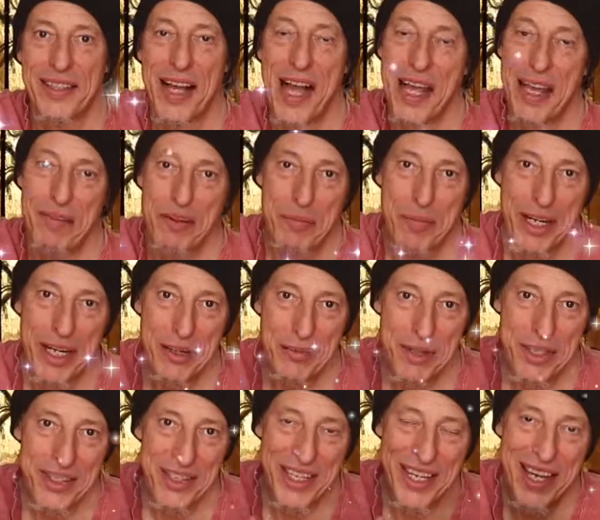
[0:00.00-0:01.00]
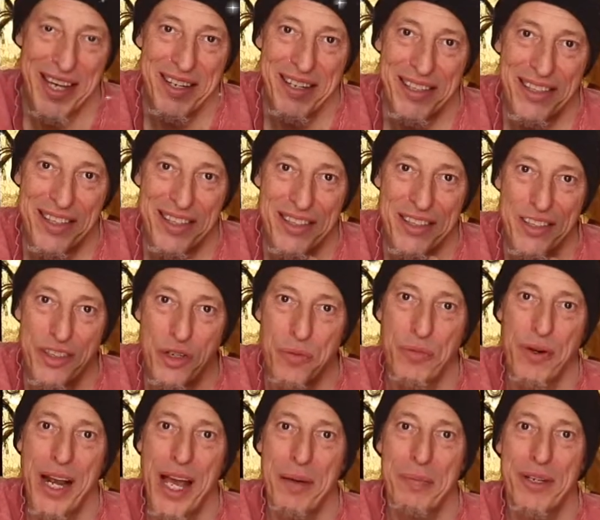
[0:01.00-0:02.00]
Hi everybody, once again,
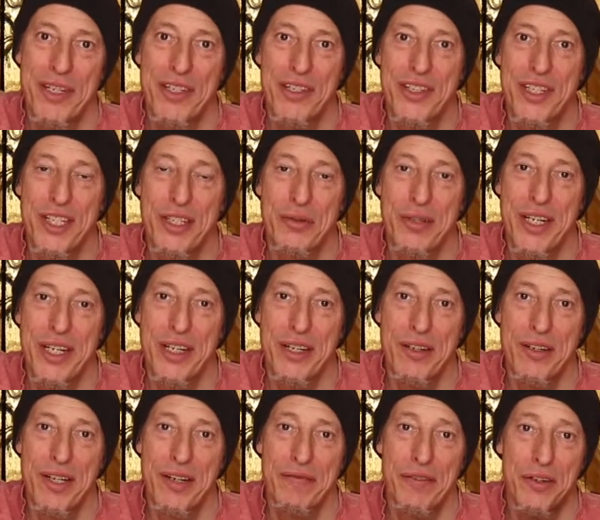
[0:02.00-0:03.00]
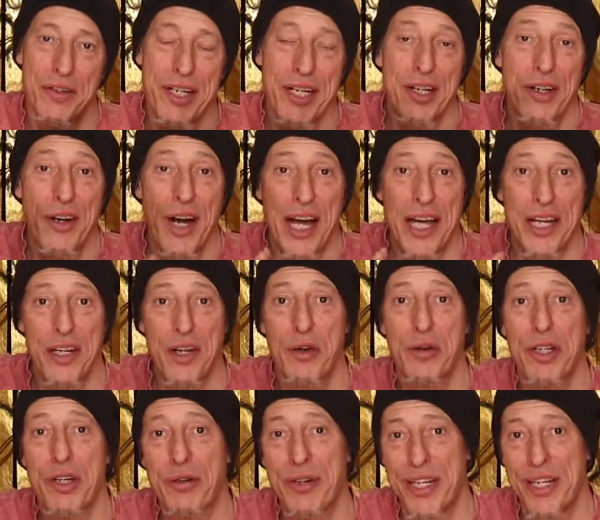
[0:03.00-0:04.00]
super happy to see you here. If you're here, I know
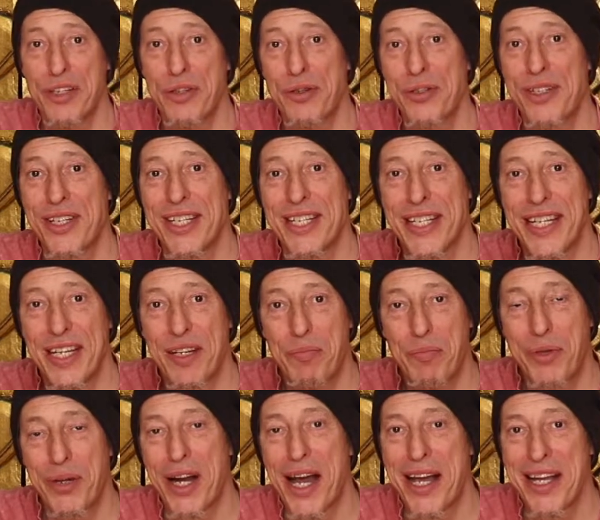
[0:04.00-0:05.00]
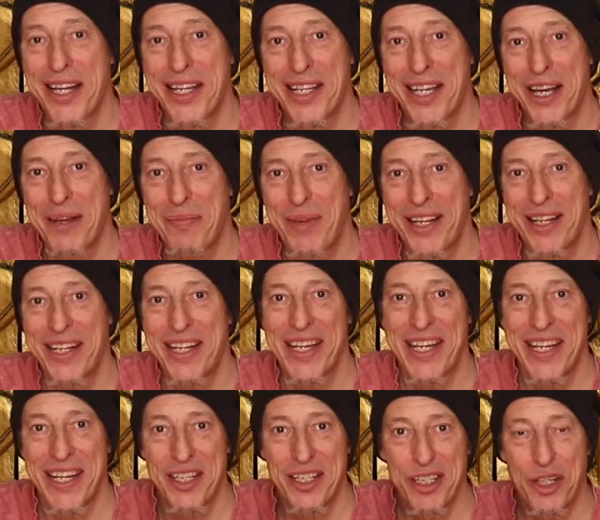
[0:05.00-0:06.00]
you're interested in pranayama,
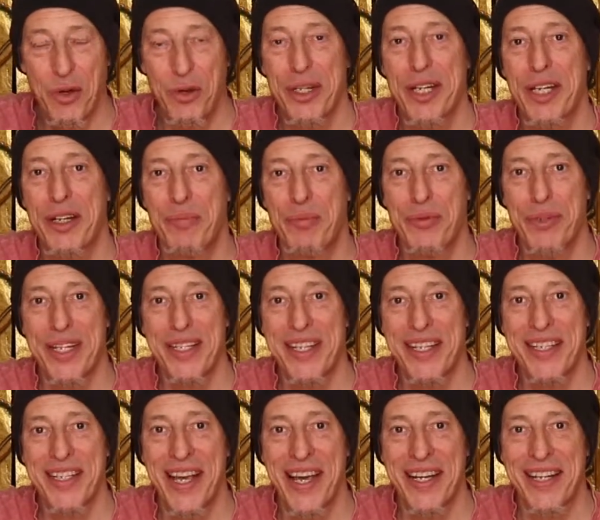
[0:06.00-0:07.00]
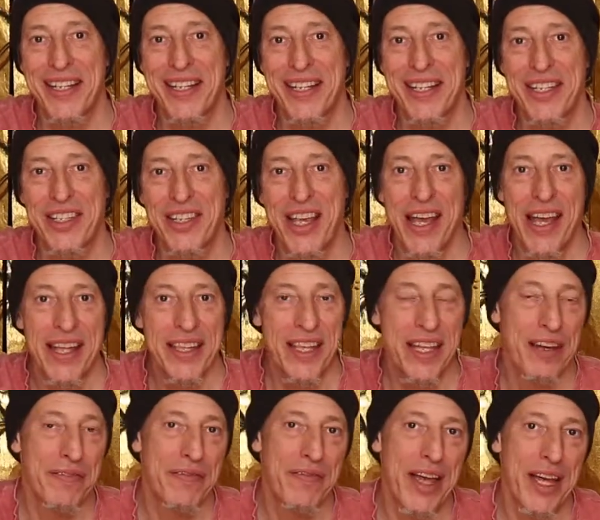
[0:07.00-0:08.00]
in yogic breathing techniques
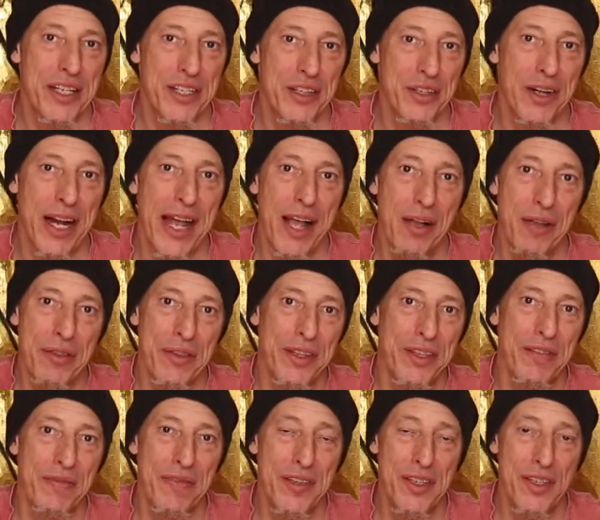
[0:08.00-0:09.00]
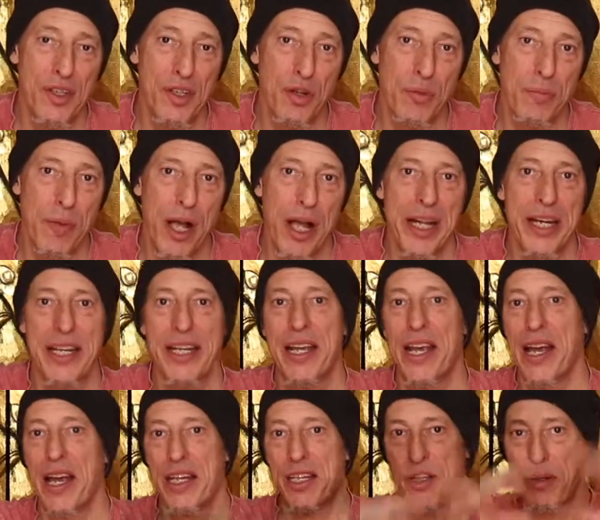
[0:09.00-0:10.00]
that affect your health on the physical body,
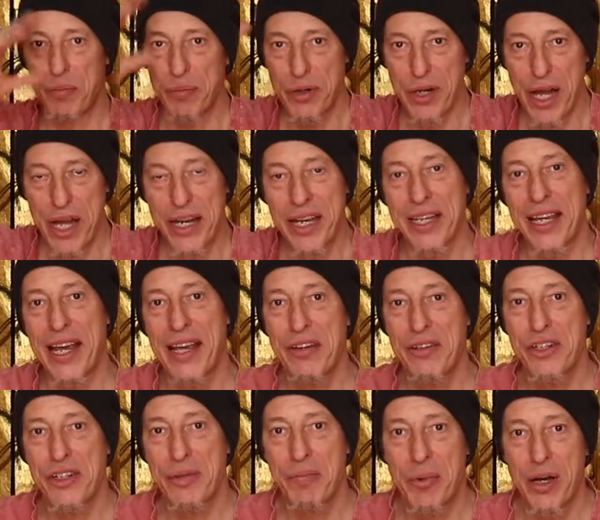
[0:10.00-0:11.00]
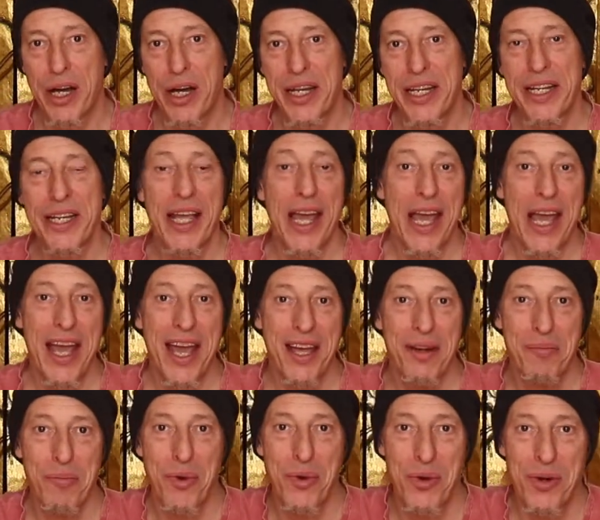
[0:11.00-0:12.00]
your pranic energy body,
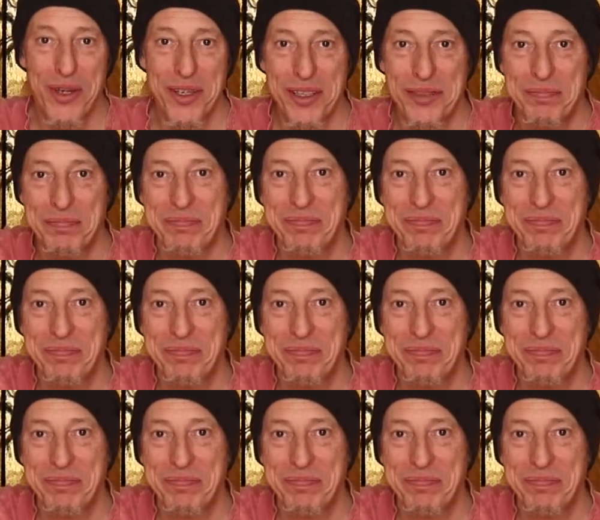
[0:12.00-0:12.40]
and more.